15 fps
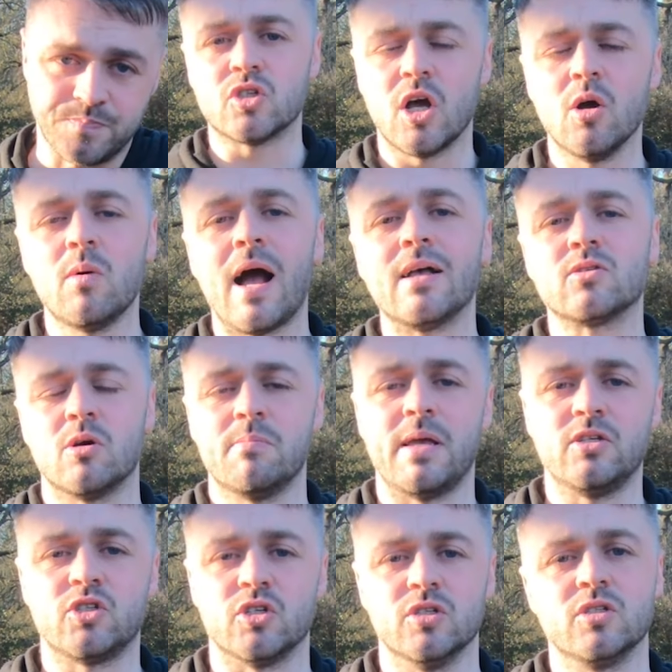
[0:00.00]
So as I
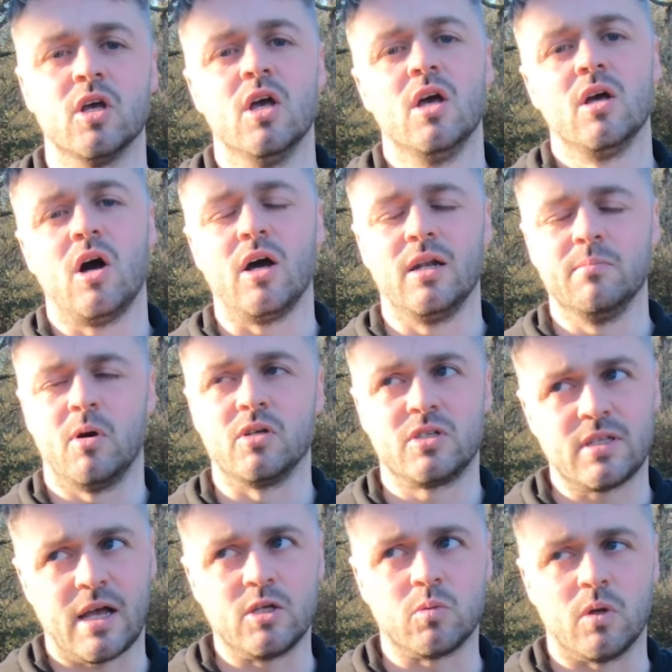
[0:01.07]
mentioned, my
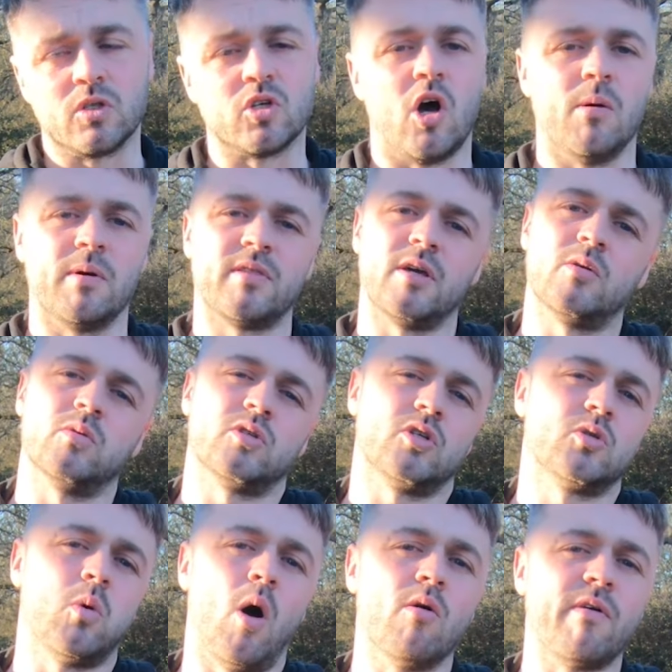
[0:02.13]
stage 1 time I think was a
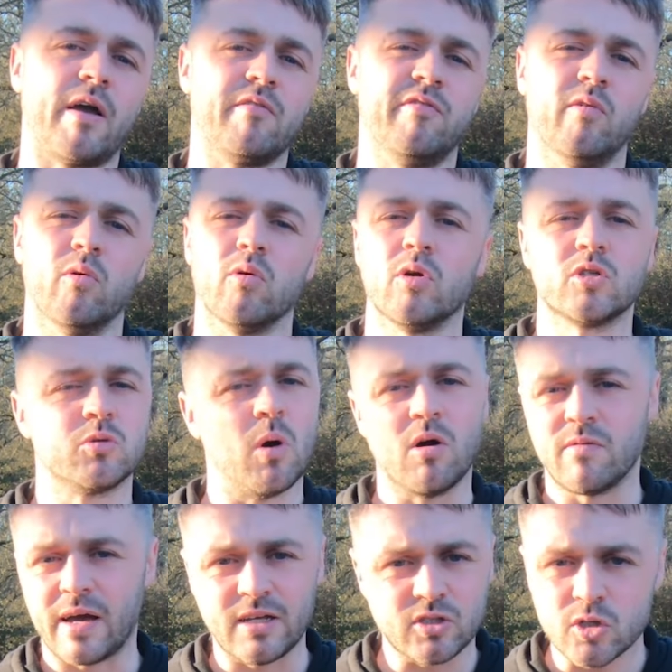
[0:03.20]
12.84 or a
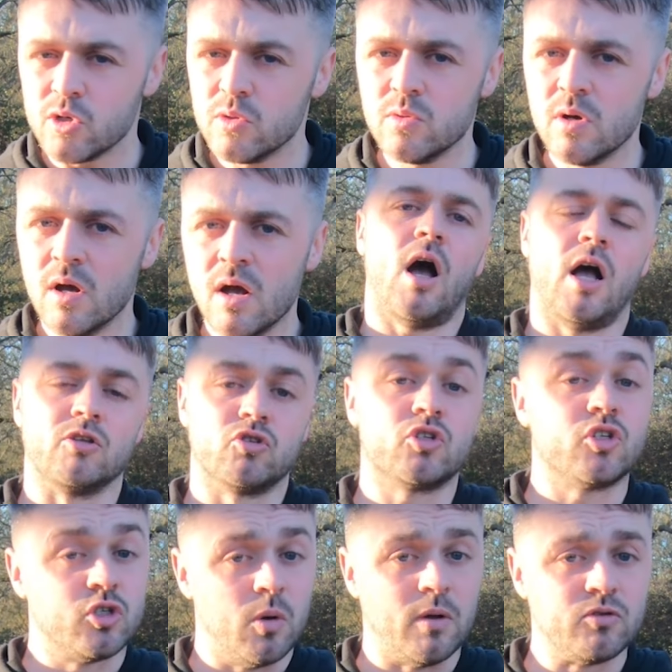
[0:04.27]
12.82, 100
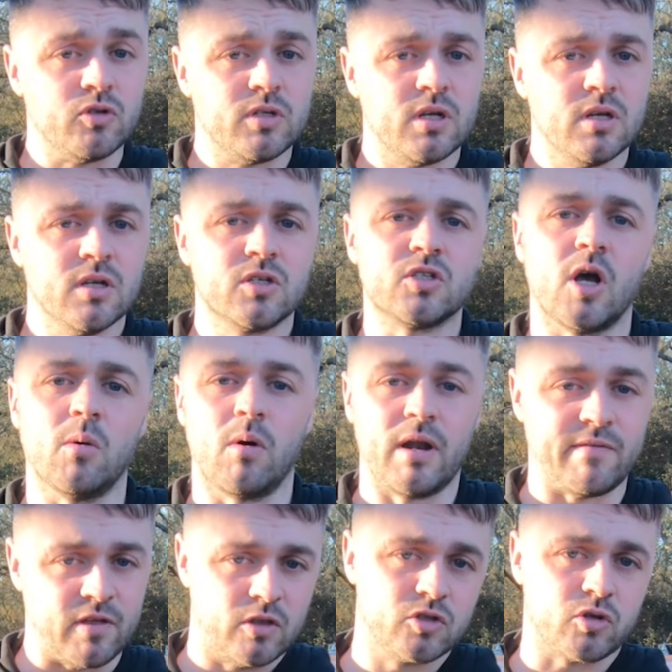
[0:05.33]
to 200. So I'll
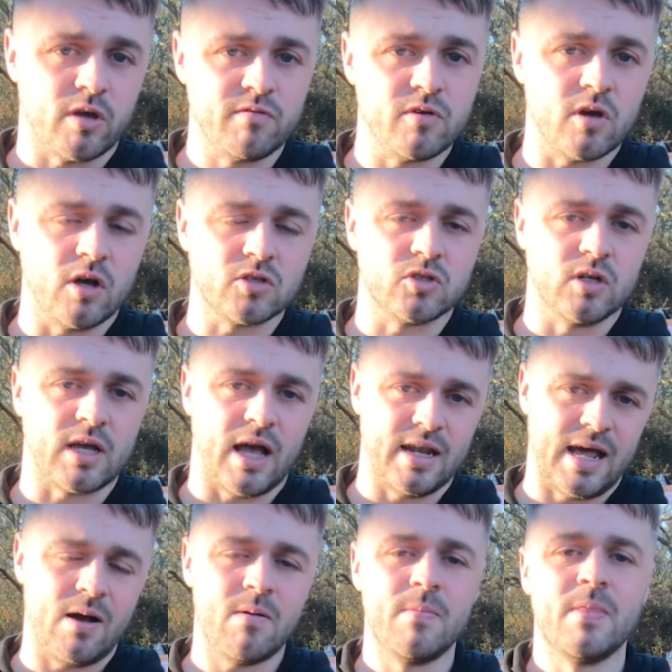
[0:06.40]
leave it on the screen for you guys to look at
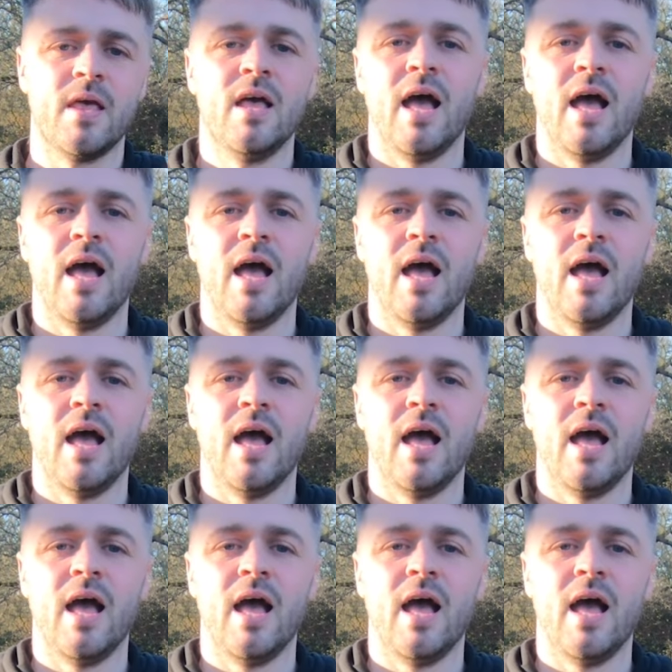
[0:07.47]
now.